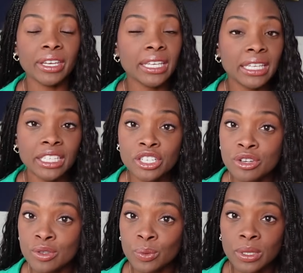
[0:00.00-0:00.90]
any
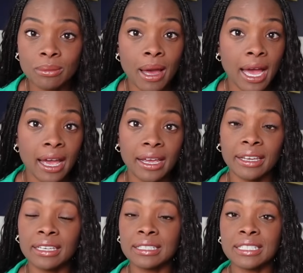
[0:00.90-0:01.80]
issues with my
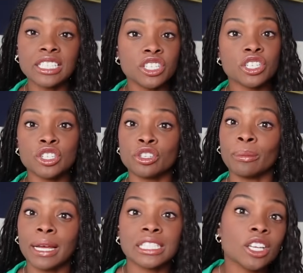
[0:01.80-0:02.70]
incisions or
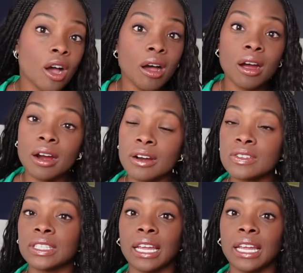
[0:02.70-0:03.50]
my scars.